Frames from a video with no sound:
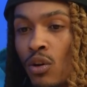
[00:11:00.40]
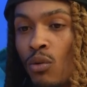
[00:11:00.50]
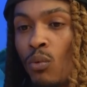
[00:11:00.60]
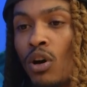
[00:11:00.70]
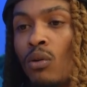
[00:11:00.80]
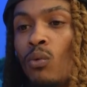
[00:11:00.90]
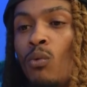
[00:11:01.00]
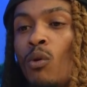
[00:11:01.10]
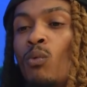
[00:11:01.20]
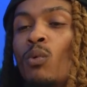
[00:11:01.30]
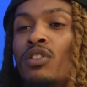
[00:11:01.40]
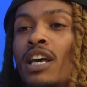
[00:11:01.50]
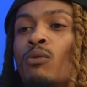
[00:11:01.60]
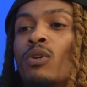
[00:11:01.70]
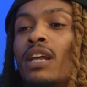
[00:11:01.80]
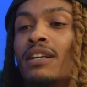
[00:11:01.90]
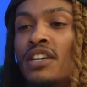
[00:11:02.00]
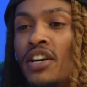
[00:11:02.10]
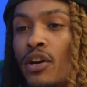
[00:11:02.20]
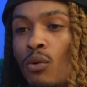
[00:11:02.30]
or what they would like
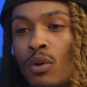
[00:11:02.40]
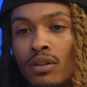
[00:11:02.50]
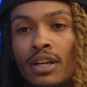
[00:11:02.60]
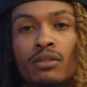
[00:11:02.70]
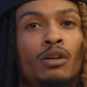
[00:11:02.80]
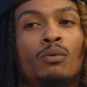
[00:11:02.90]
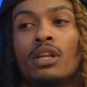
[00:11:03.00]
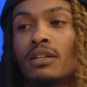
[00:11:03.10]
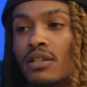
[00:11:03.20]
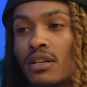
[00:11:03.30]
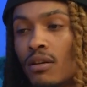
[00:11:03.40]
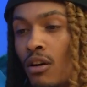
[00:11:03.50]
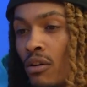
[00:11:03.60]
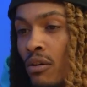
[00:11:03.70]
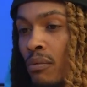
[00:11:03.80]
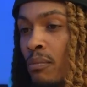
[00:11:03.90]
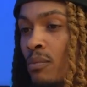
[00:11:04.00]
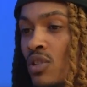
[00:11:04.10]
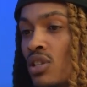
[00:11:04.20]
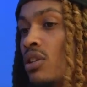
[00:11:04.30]
to hear, what like they would like to
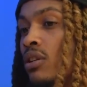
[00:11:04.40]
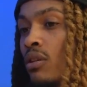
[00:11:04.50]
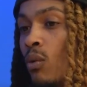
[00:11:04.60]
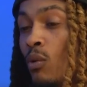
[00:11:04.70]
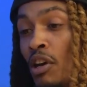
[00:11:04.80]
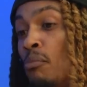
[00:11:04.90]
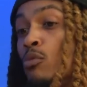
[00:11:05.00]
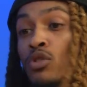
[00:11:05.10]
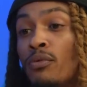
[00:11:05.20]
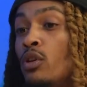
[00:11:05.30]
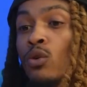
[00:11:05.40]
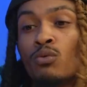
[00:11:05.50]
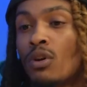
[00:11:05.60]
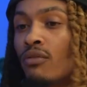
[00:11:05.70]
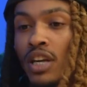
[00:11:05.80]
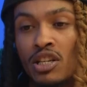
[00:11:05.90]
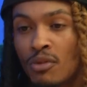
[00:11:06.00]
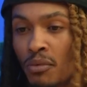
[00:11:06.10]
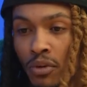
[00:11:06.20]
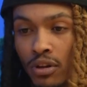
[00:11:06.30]
see in music videos, whatever case
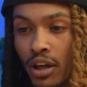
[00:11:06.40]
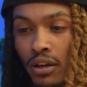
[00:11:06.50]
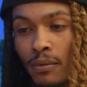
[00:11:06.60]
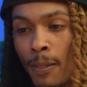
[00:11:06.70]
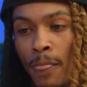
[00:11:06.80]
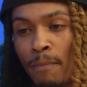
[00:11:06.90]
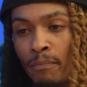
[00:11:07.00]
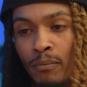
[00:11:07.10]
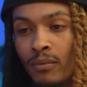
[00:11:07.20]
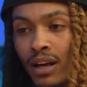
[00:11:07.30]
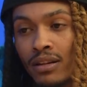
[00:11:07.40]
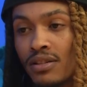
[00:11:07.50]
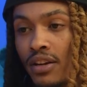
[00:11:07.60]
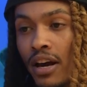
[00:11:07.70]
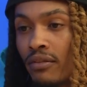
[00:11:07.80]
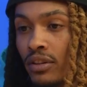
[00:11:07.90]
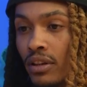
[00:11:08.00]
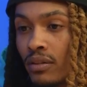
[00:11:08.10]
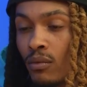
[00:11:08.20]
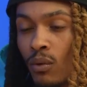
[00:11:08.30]
may be. Like, I listen to
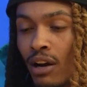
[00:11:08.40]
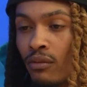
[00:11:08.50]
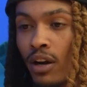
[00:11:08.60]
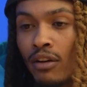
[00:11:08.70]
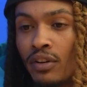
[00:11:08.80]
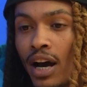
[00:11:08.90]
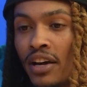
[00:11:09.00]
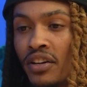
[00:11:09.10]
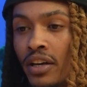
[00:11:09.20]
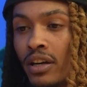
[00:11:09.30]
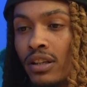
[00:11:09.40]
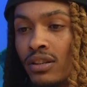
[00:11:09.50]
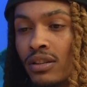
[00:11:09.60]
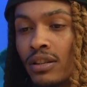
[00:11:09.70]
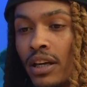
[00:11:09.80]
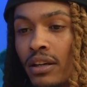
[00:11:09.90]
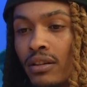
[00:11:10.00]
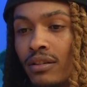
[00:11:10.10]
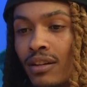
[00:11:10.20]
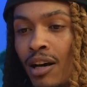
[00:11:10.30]
everything. Every idea is just like
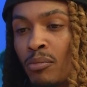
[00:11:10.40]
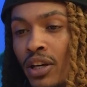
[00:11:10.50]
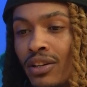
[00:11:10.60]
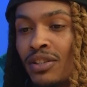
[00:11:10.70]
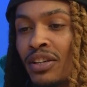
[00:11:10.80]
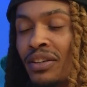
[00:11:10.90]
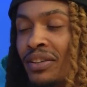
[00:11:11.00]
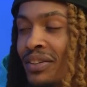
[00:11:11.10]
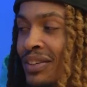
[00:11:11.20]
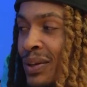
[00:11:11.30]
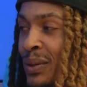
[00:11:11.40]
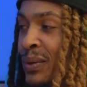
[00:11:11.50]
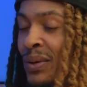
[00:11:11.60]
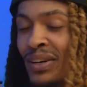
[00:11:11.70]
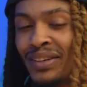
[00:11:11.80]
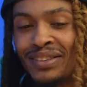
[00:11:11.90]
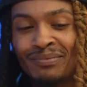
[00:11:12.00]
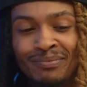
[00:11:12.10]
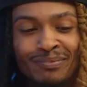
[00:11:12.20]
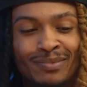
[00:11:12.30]
I break it into a little how
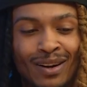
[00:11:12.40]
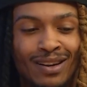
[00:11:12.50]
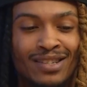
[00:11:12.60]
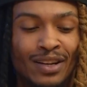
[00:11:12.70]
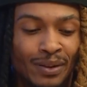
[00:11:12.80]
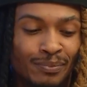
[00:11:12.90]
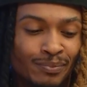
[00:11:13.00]
do I say it?